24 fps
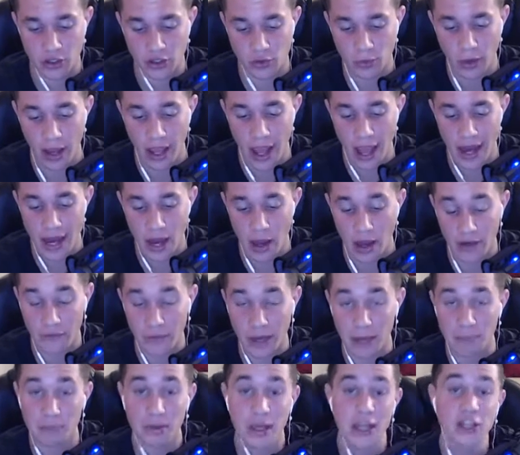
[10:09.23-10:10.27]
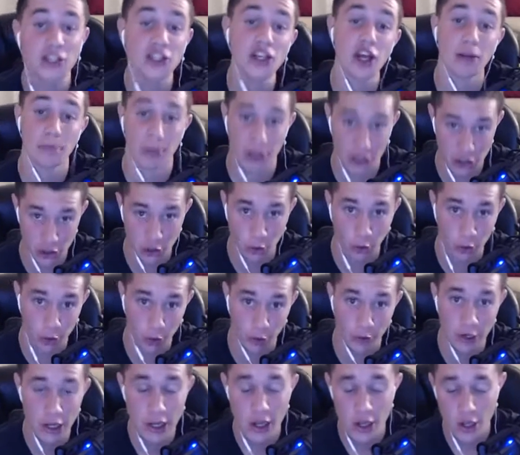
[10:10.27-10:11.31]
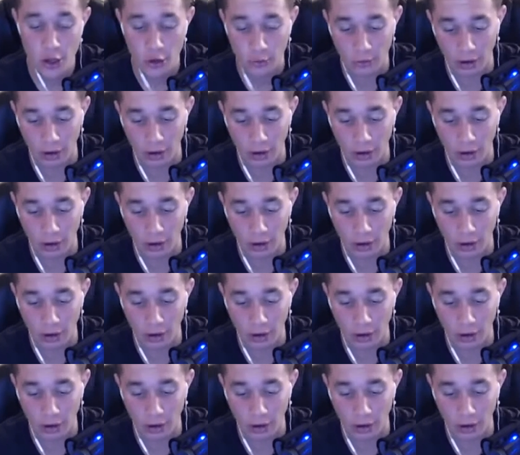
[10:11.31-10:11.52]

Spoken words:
which is why I now have my Pidgey on my shoulder